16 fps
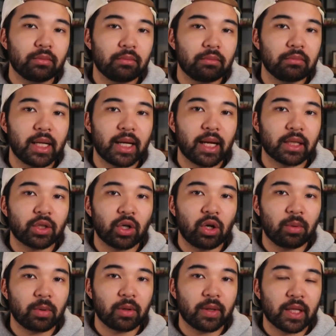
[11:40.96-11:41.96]

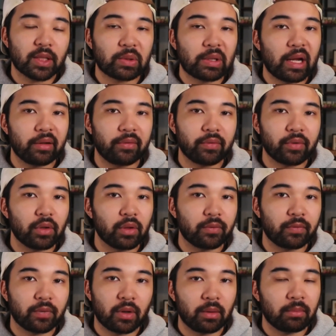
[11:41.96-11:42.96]
mid-October. That's what I have heard
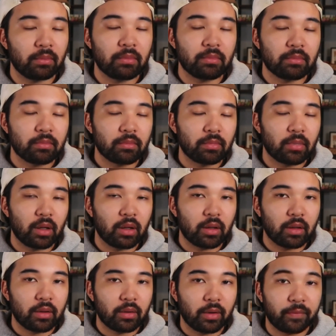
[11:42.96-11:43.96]
from
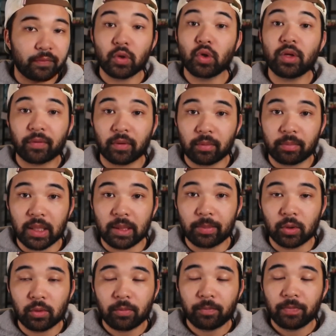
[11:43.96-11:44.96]
a few different
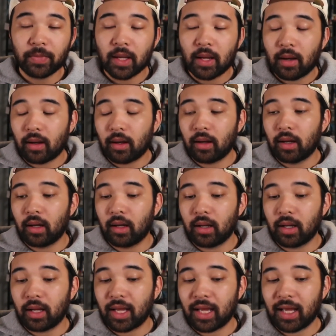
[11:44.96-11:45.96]
people,
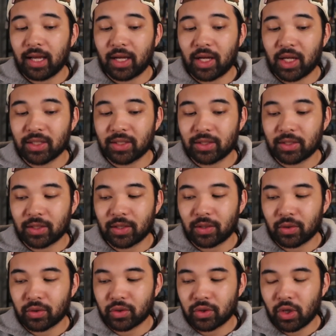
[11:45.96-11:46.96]
and
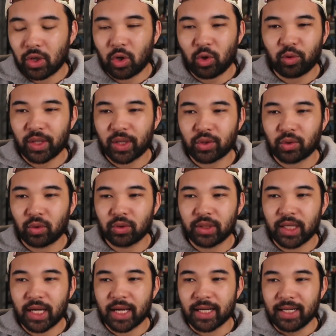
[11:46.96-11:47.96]
there's no threshold
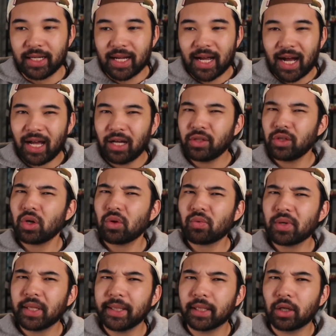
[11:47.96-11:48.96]
yet. I also don't
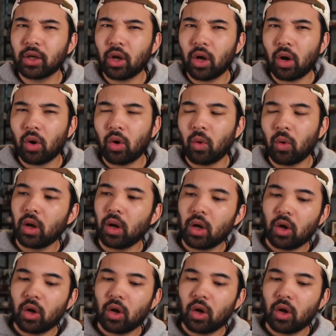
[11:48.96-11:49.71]
really know